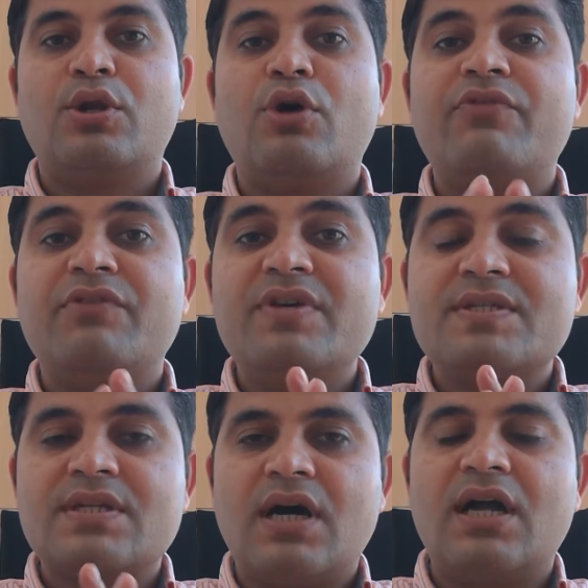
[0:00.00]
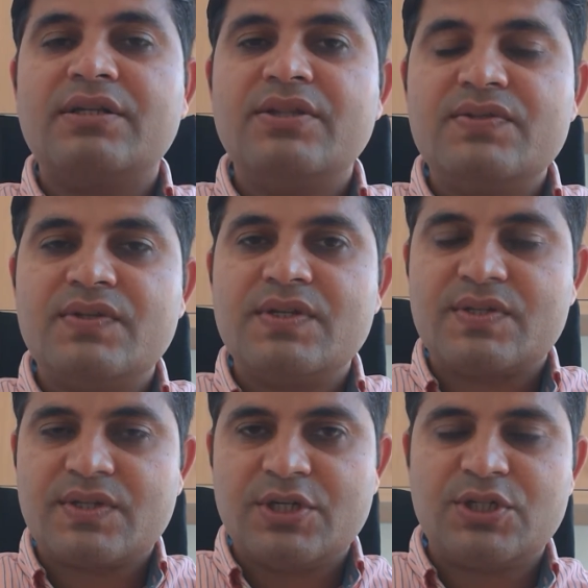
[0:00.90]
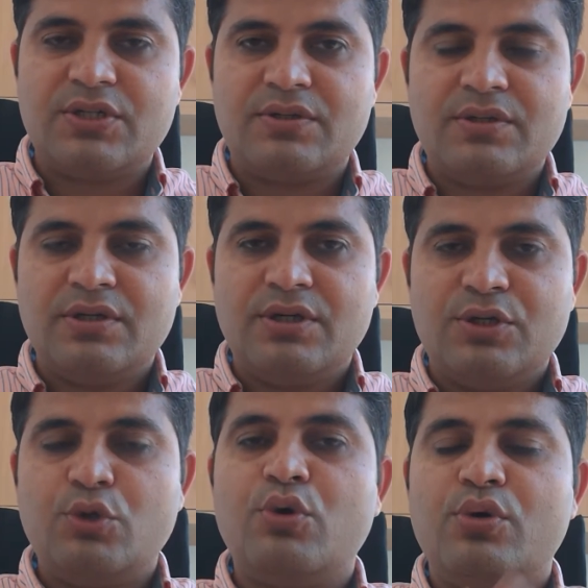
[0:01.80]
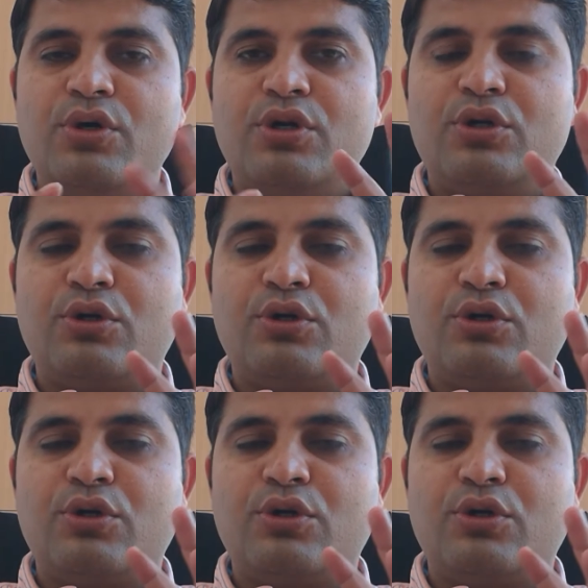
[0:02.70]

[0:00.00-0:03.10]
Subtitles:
Now when we start this discussion, you know,